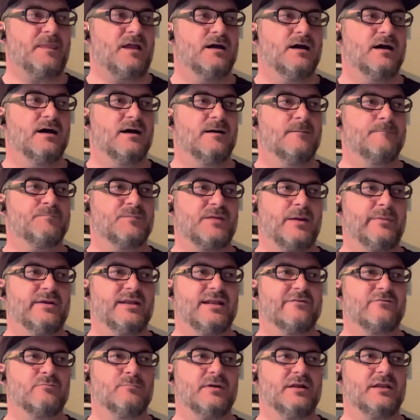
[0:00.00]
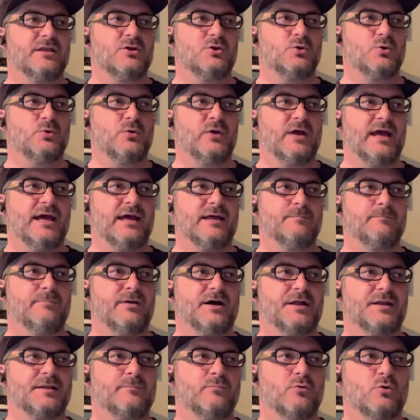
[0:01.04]
Everybody who had
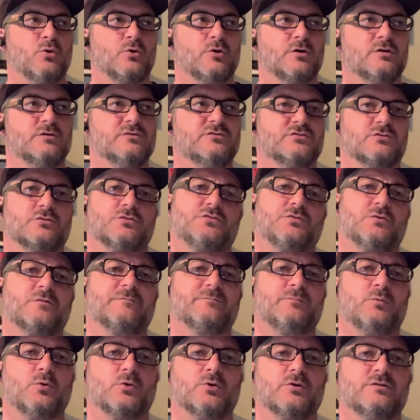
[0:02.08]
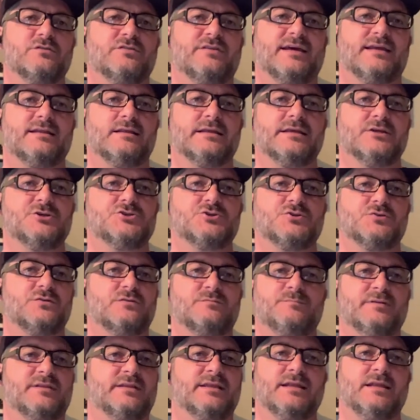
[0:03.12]
bodyboards or surfboards had leashes,
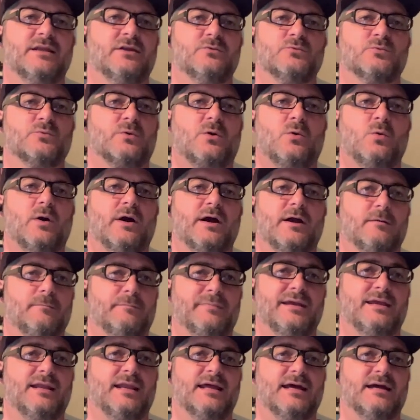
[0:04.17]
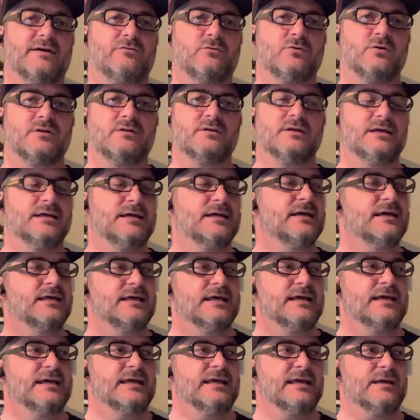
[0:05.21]
but they didn't require me to have one.
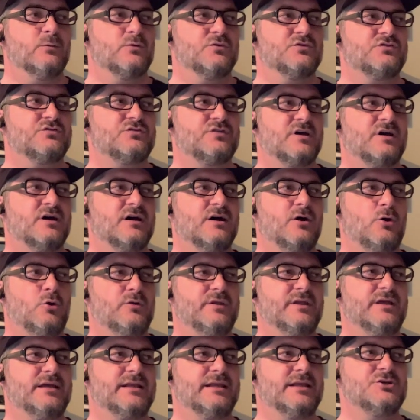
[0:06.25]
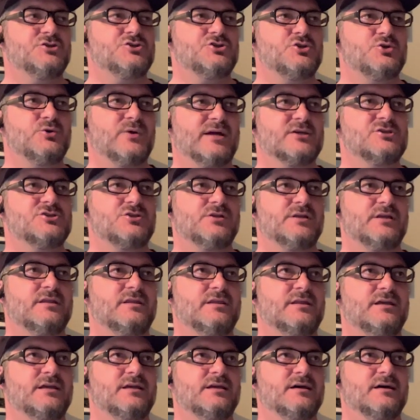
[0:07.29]
It was only an issue,
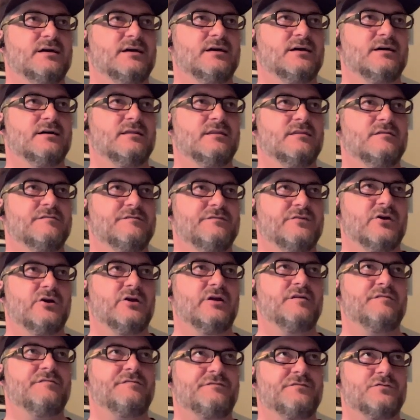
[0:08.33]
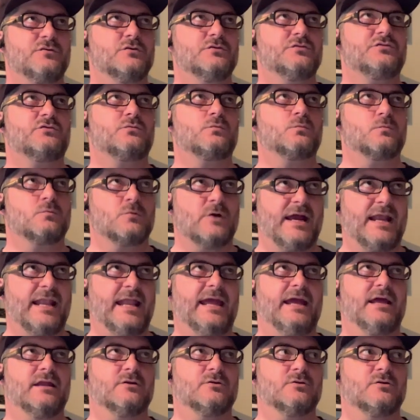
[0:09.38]
actually, the very first
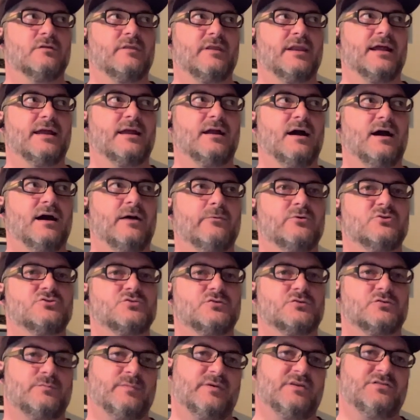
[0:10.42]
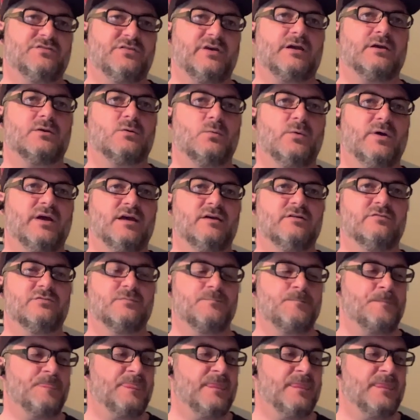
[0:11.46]
right-hander that I got, which was my second wave.